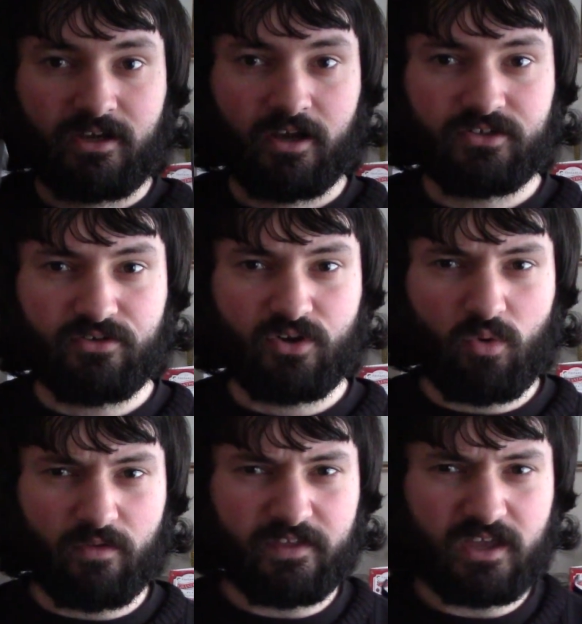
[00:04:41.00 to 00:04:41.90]
I don't know
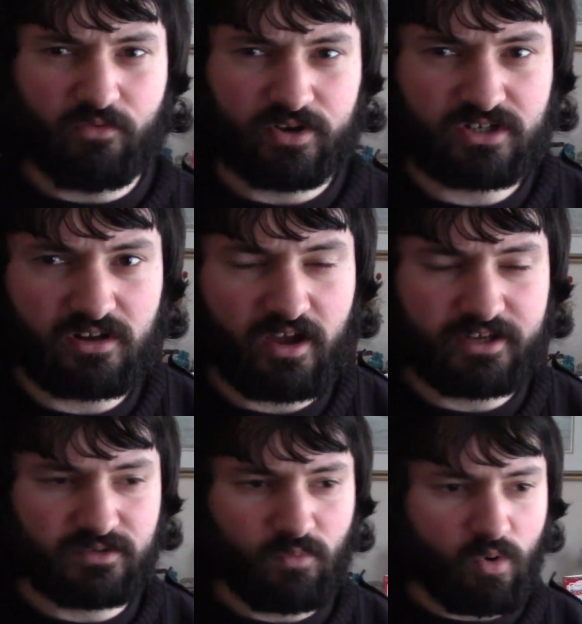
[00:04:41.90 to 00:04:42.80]
what the original
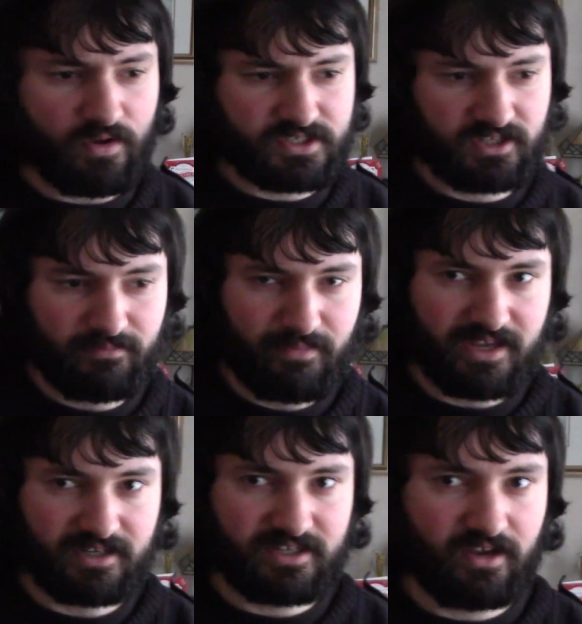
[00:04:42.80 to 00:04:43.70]
item was that I
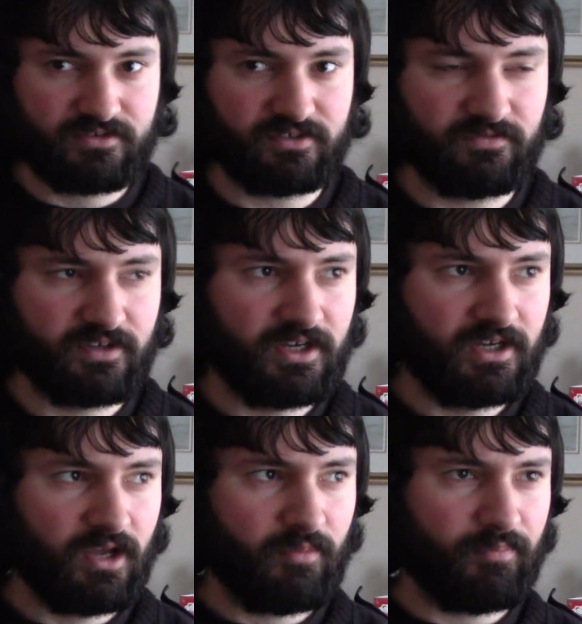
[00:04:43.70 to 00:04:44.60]
made it out of,
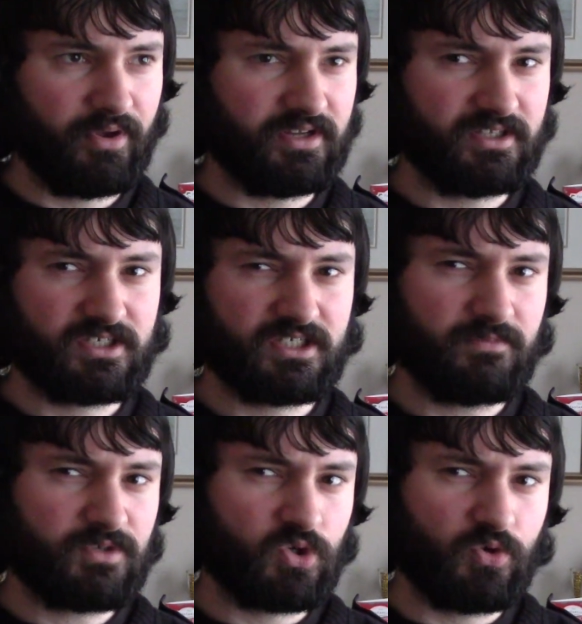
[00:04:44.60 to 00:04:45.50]
but it's
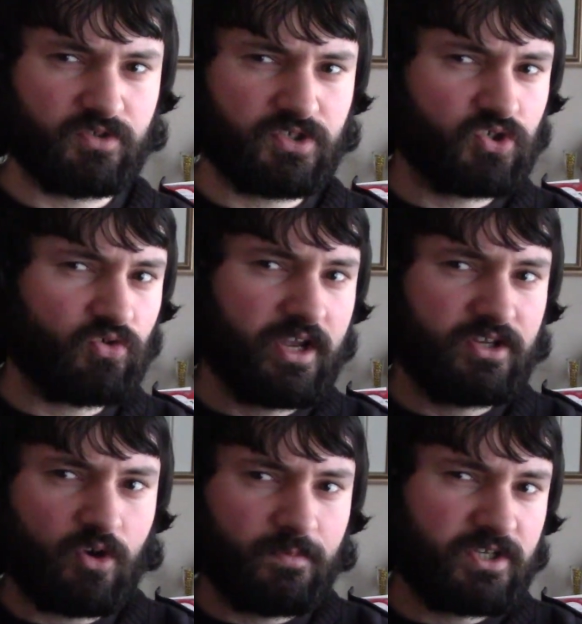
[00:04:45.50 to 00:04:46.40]
some sort of
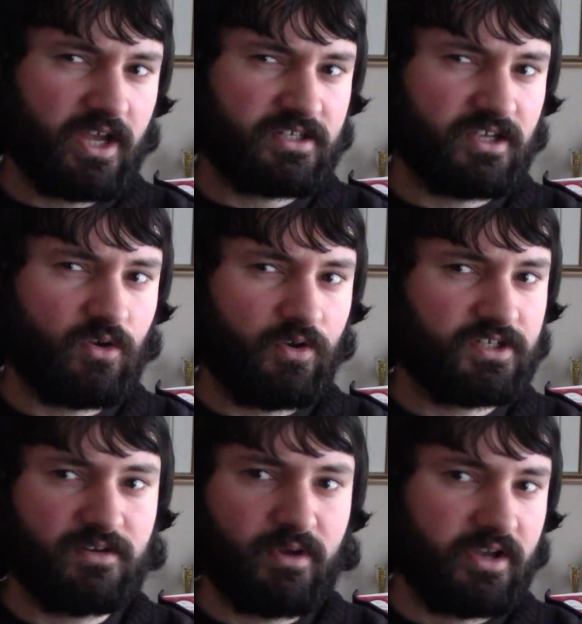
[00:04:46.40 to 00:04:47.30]
strange object I
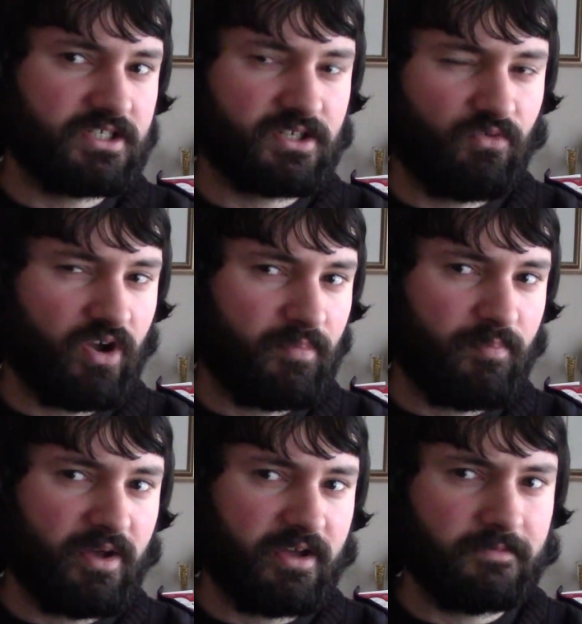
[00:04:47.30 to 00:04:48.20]
got in my scrap
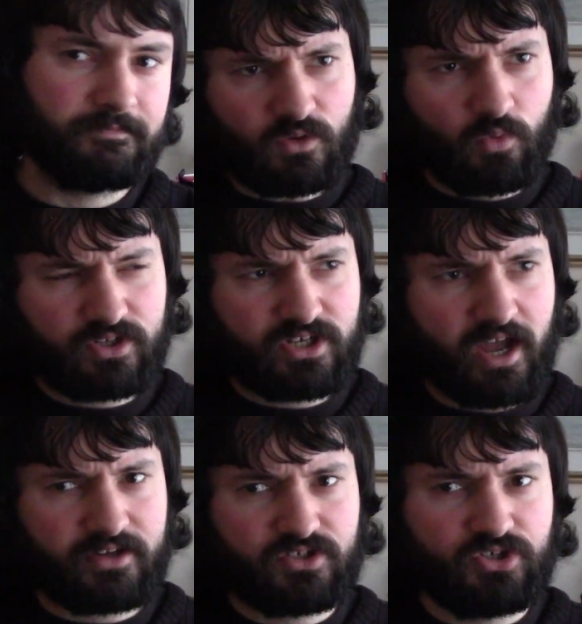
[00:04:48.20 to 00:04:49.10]
buy, which
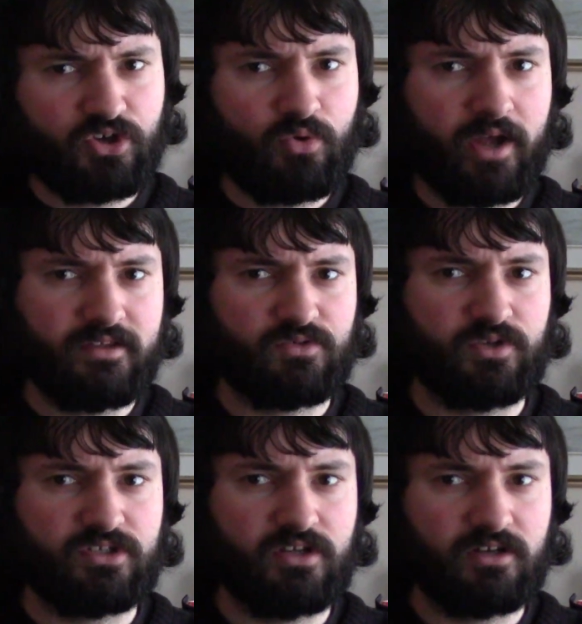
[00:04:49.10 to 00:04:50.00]
had two ends
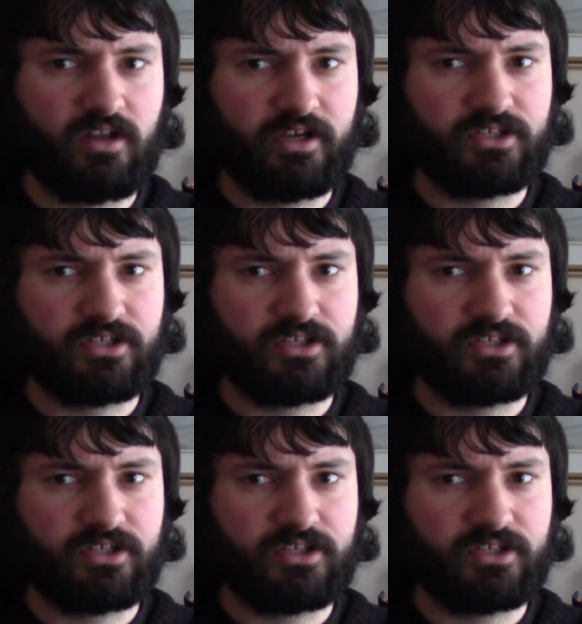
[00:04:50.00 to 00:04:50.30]
which looked like